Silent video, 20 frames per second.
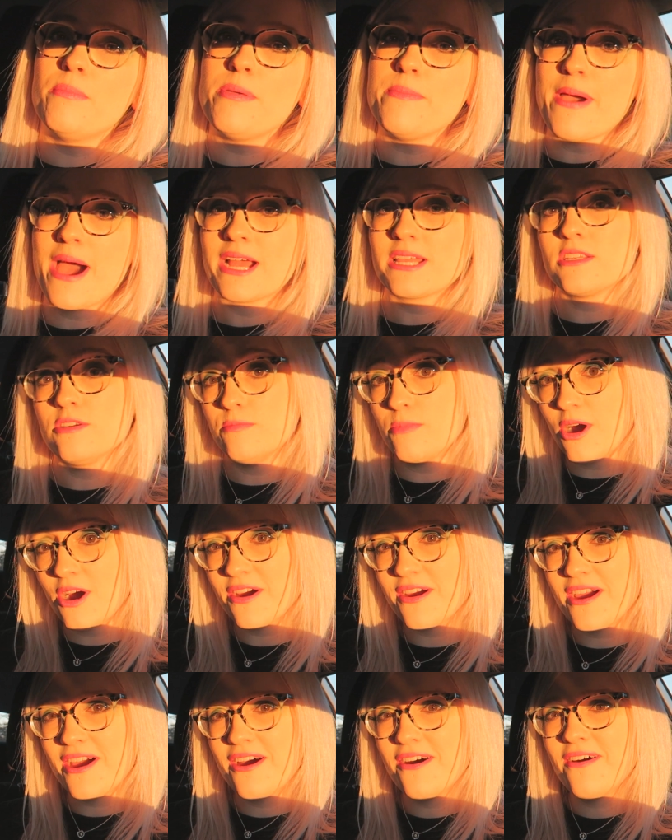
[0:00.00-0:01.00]
I'll be back
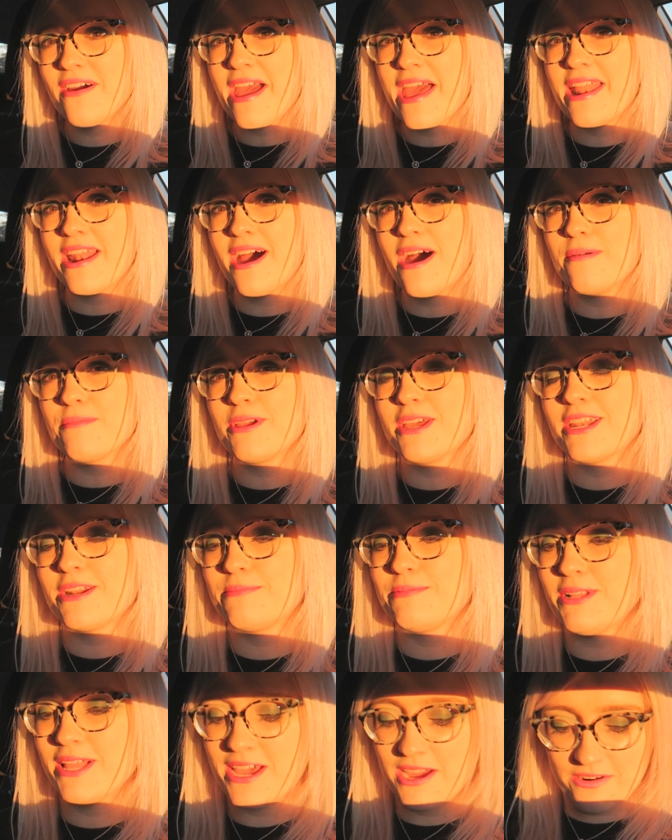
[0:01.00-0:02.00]
tomorrow and I'm
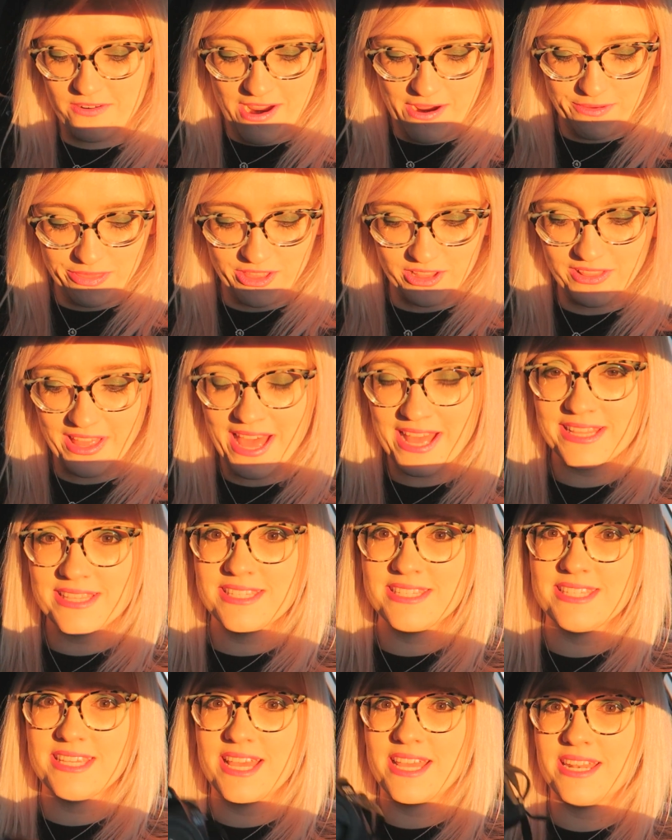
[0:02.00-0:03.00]
gonna play around with the
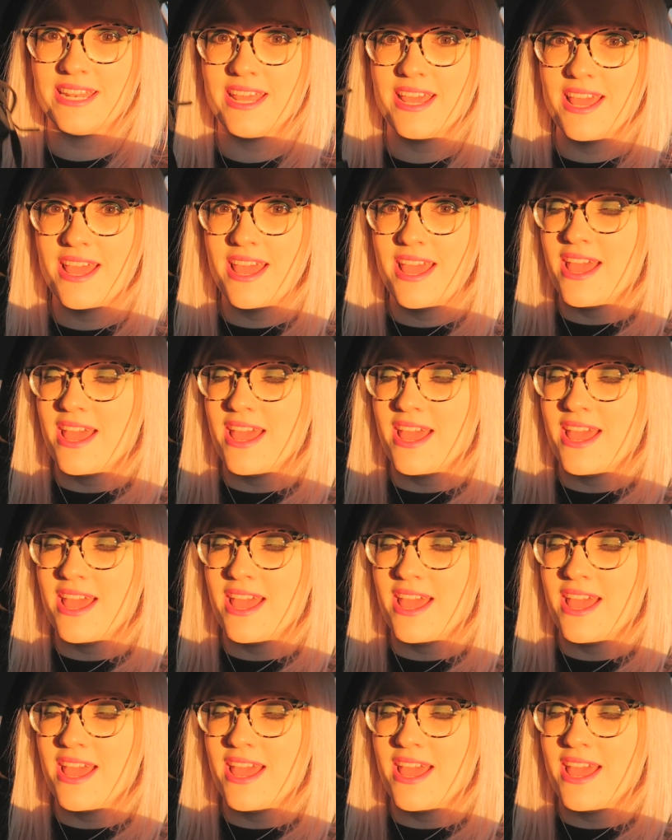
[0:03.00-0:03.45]
lens and,